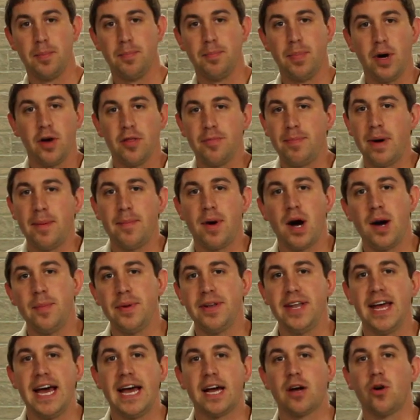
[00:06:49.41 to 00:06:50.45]
Both my mom
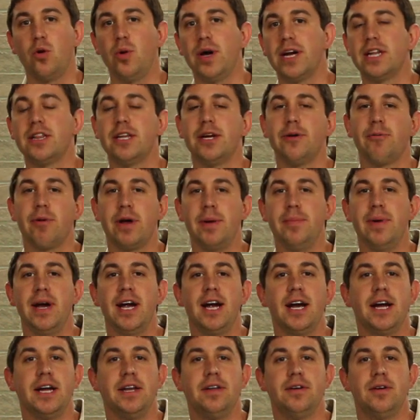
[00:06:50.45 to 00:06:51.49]
and dad quickly
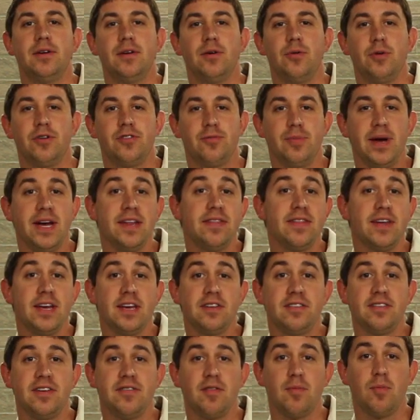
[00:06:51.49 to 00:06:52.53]
remarried, which made
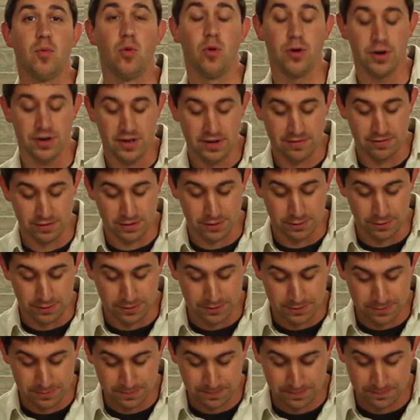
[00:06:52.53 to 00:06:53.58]
things even more
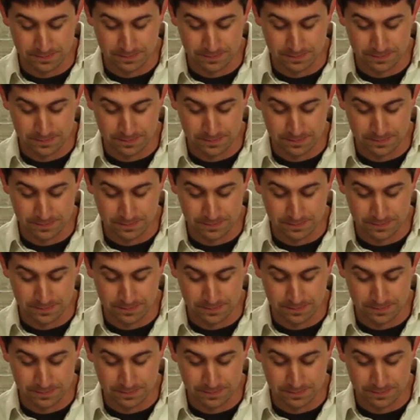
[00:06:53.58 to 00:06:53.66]
difficult.